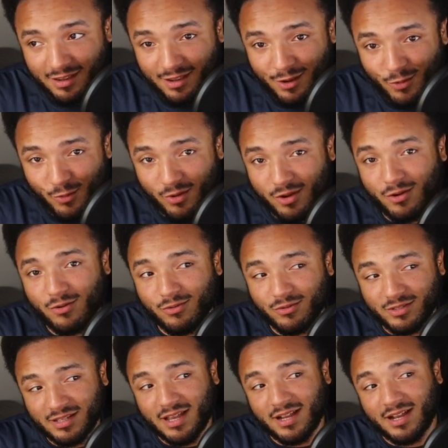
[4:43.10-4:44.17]
whoa,
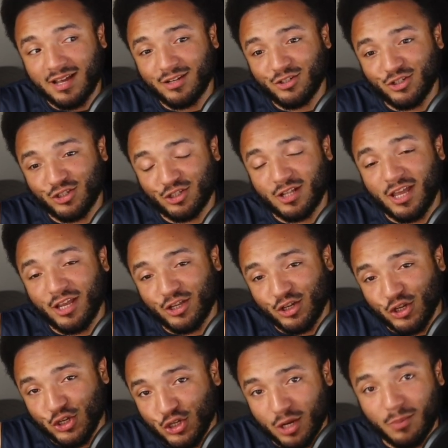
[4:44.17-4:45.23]
this guy kind of just like
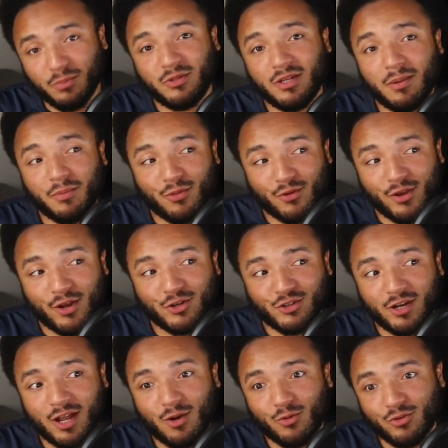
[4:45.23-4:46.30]
jumped up 300
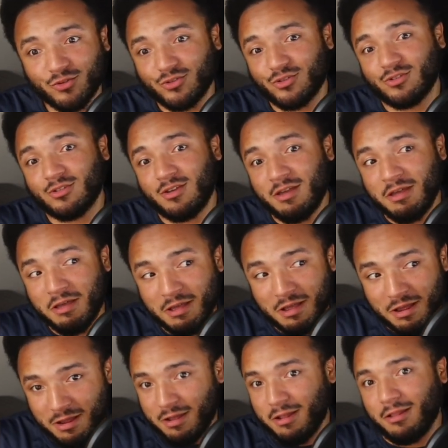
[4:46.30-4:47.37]
hours
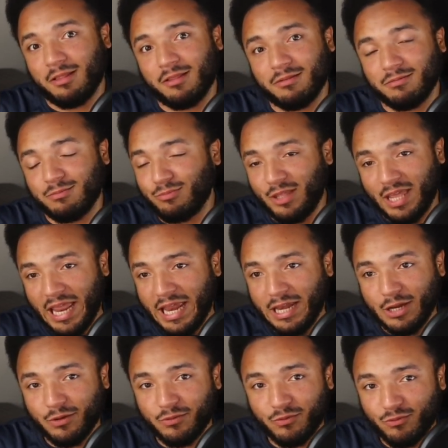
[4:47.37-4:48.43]

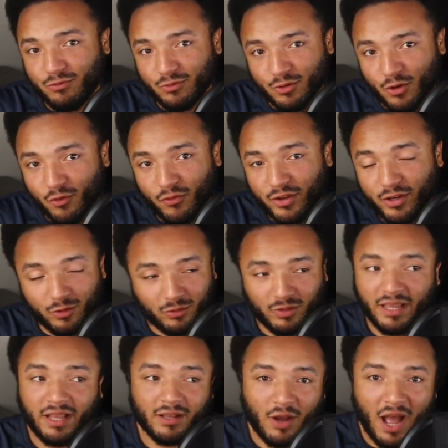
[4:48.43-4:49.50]
and no video.
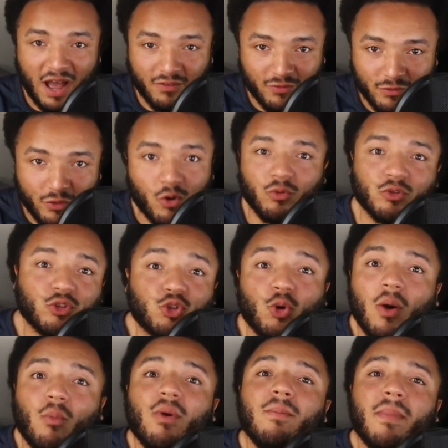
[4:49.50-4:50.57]
Like, So
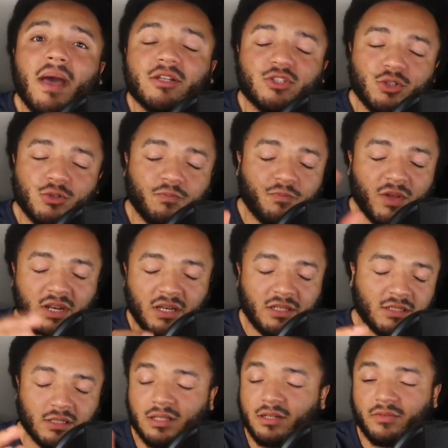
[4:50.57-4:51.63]
I went back to, I need
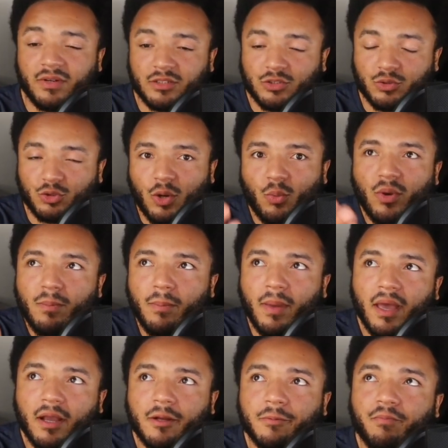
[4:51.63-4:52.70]
to clarify this too. So I went back